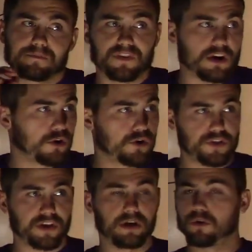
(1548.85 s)
the
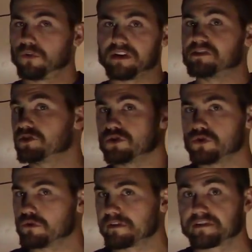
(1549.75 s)
earth can only
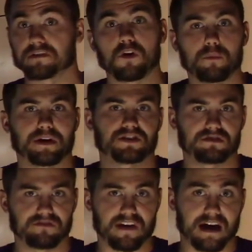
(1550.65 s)
do so much
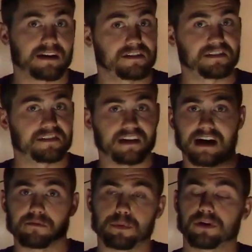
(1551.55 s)
of that because it's
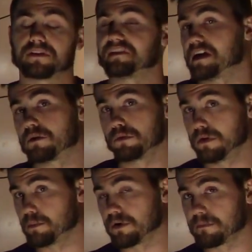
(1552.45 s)
kind of part of this
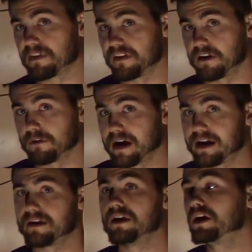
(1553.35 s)
equilibrium thing,
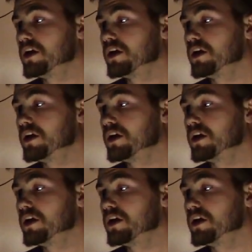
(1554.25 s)
right?